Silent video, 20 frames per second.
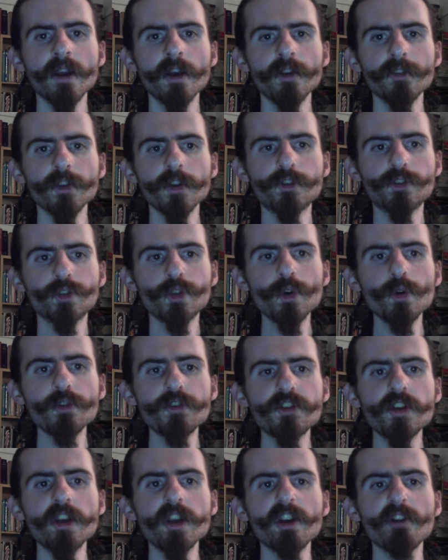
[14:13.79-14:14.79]
The true
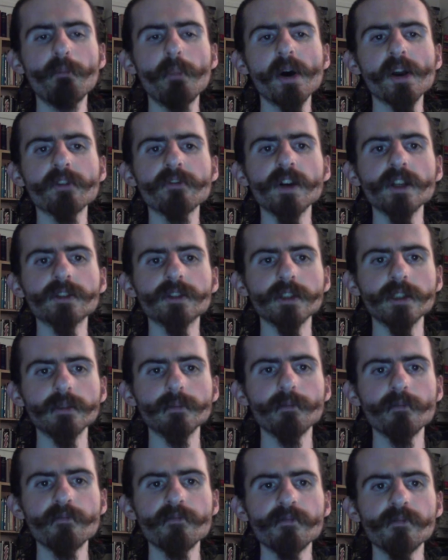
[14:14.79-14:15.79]
seeing of
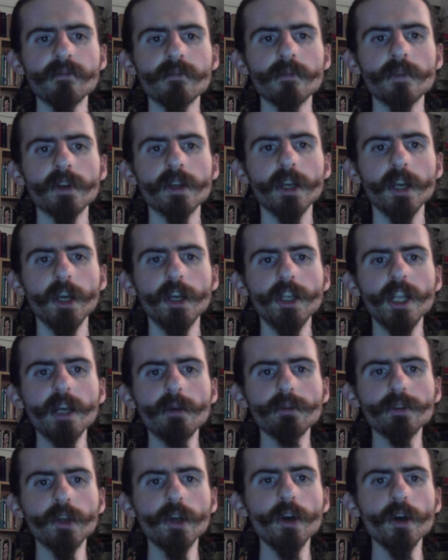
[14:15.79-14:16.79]
Parvati
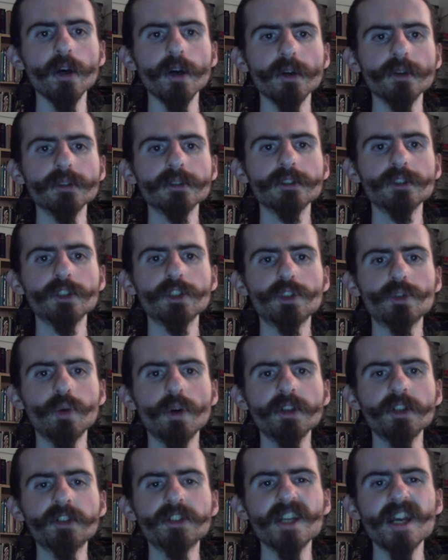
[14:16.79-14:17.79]
enabled her to
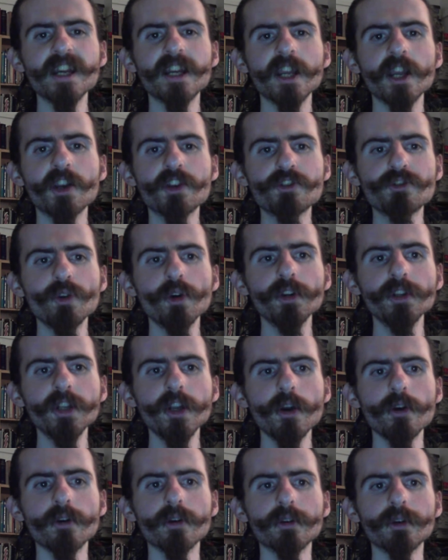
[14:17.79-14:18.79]
undertake
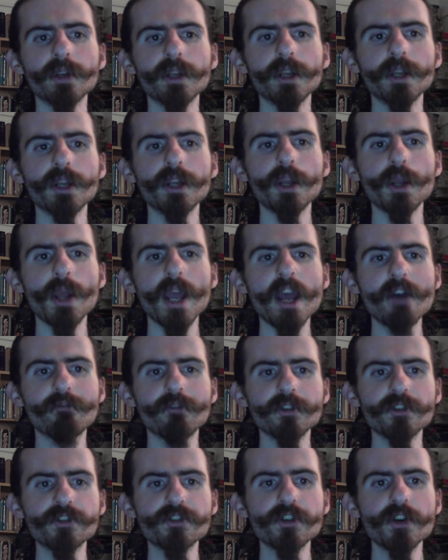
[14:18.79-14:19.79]
extraordinary
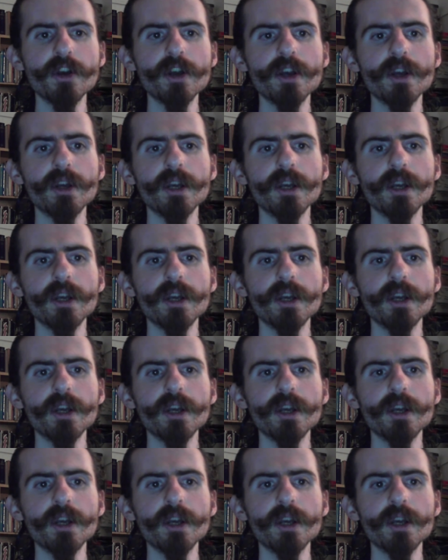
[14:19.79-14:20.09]
efforts